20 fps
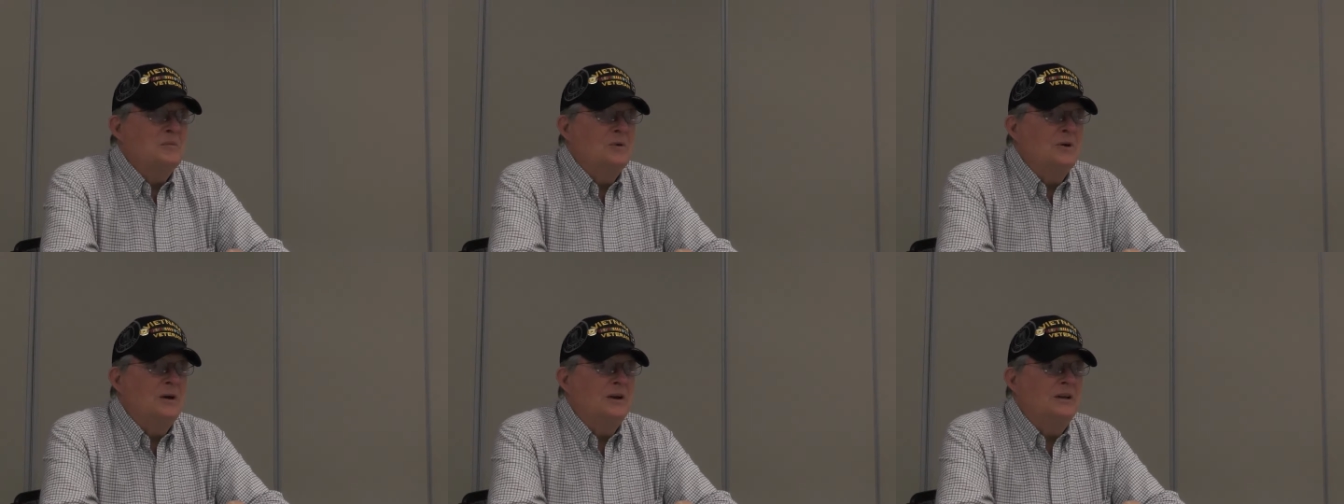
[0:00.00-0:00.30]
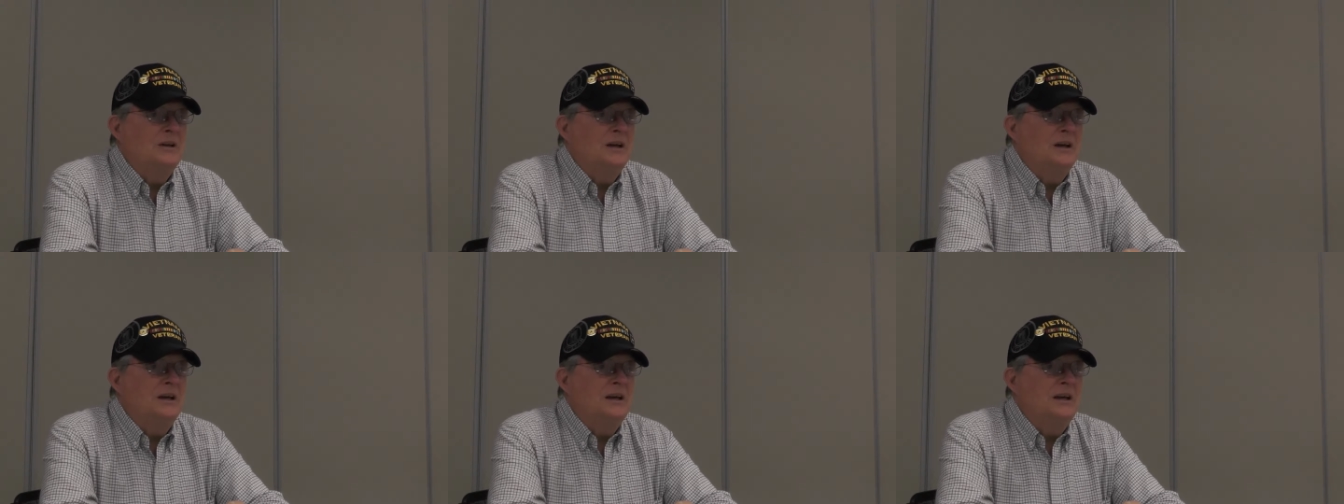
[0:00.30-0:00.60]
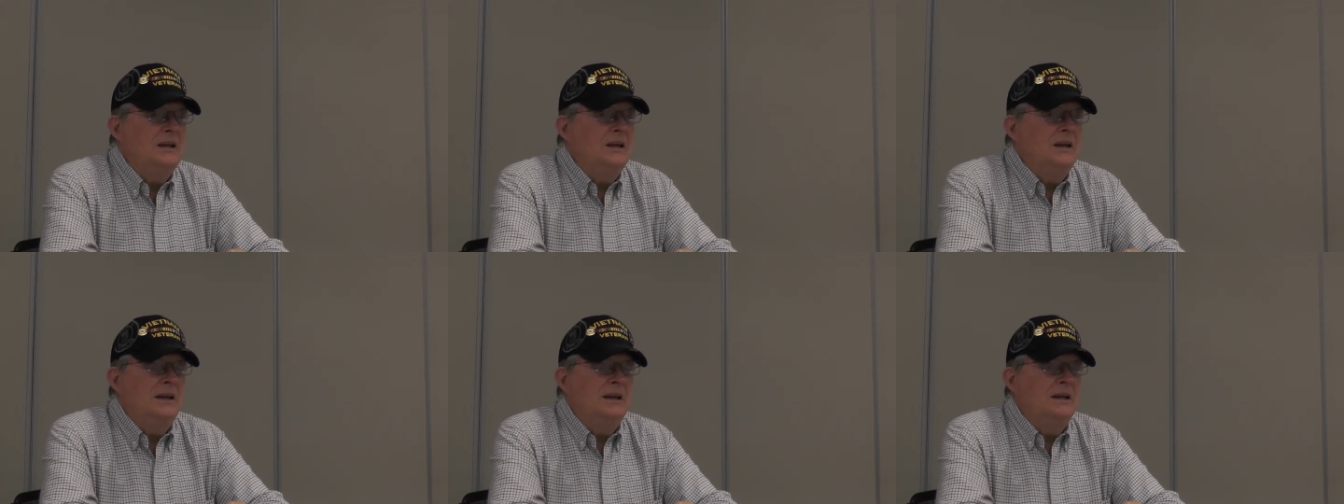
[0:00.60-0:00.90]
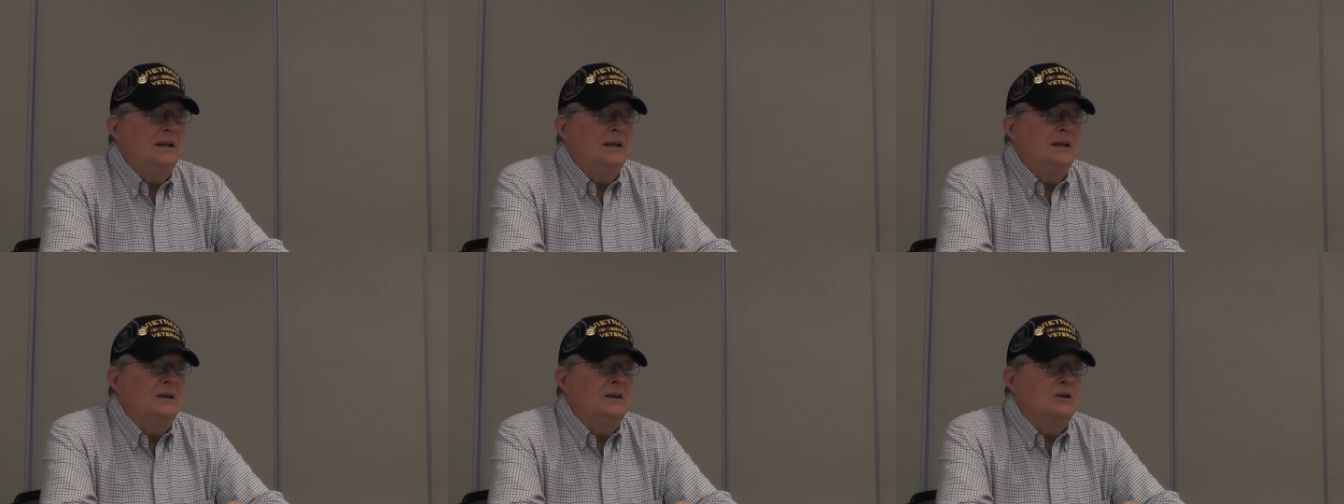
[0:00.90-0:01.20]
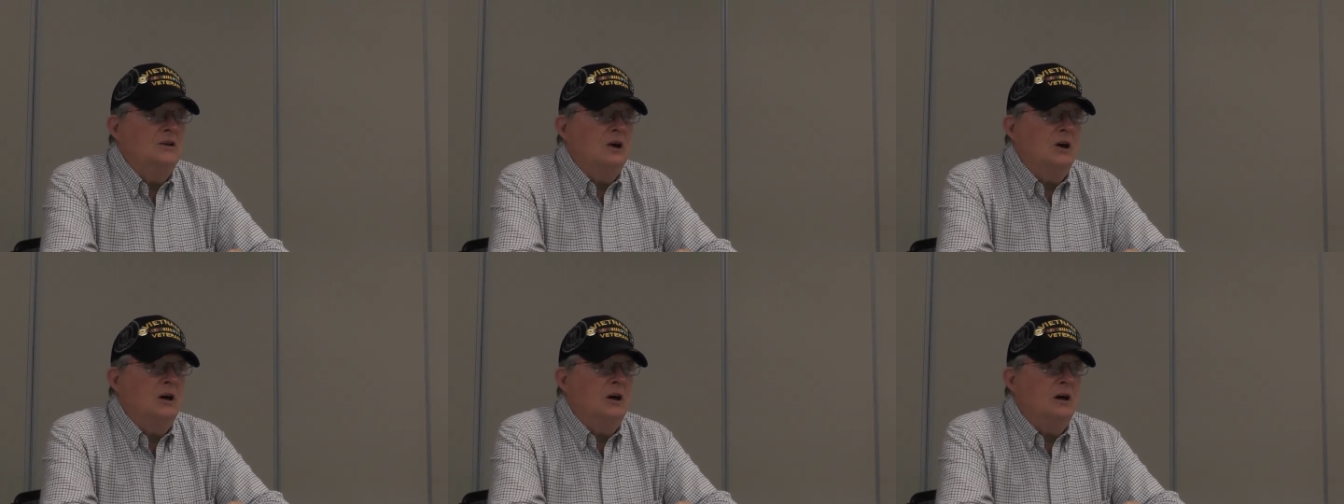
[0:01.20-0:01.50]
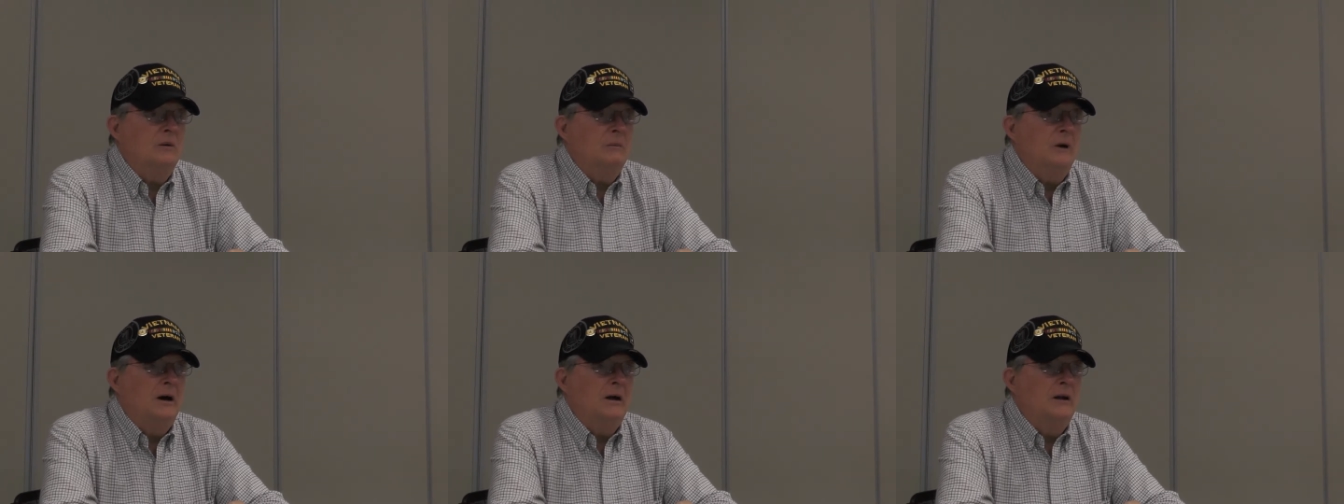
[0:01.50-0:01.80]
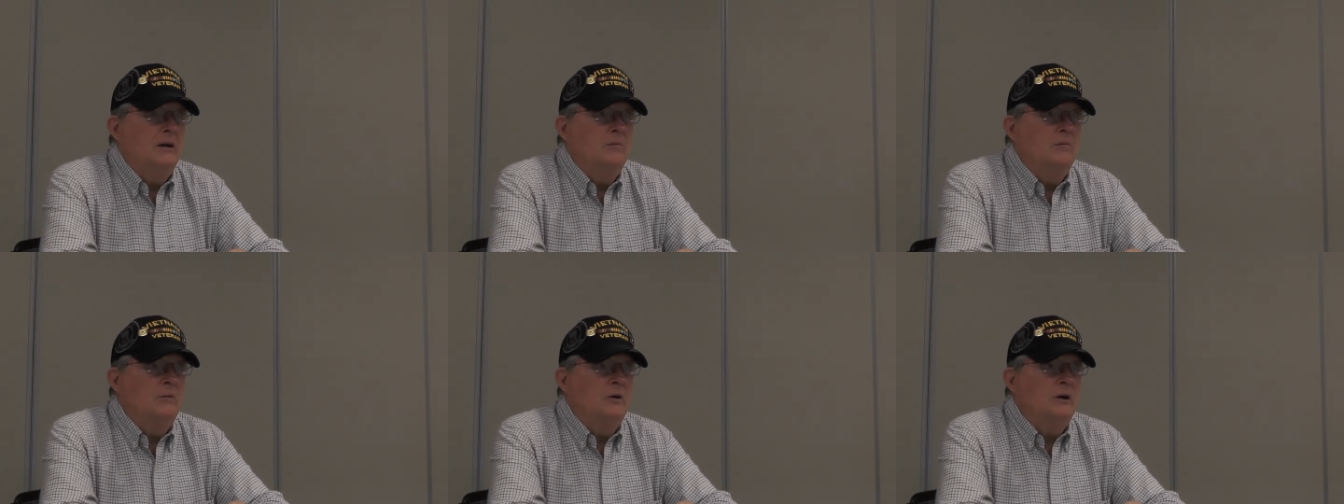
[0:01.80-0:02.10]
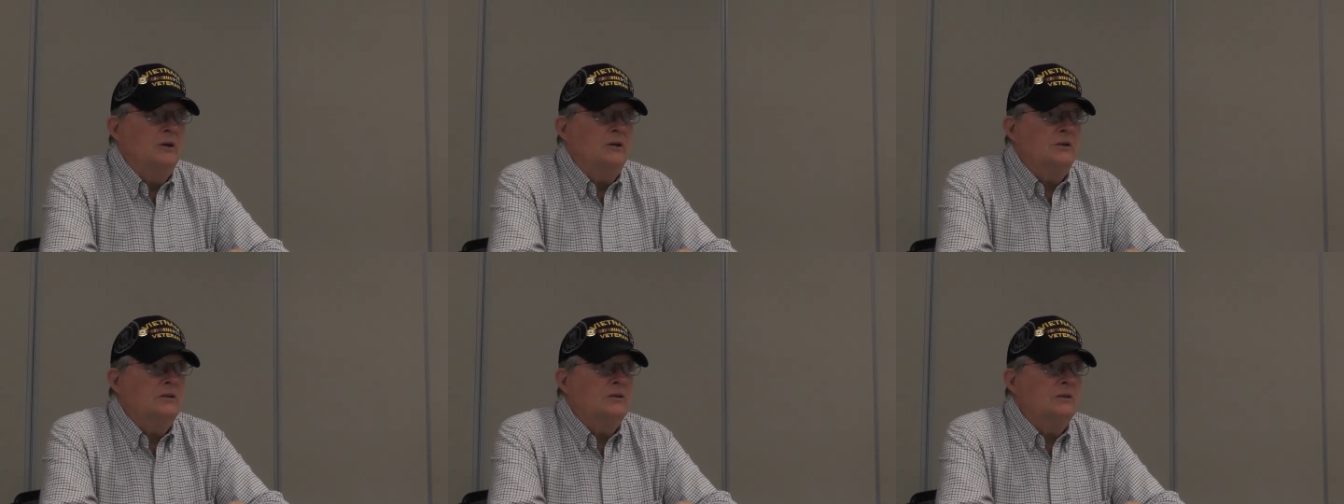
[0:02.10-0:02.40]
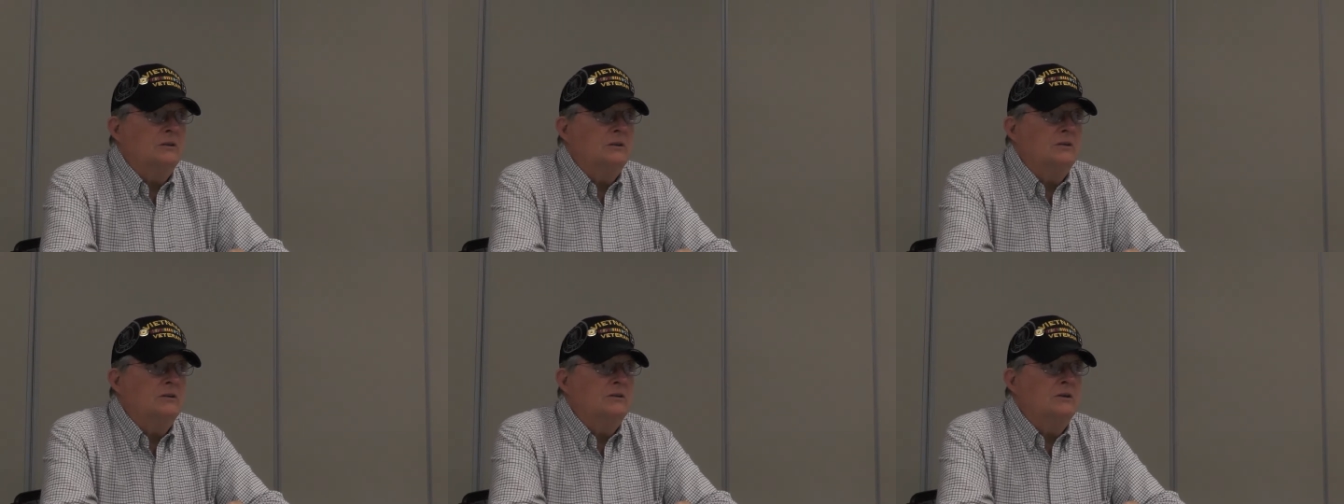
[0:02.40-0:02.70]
But he didn't talk about it much.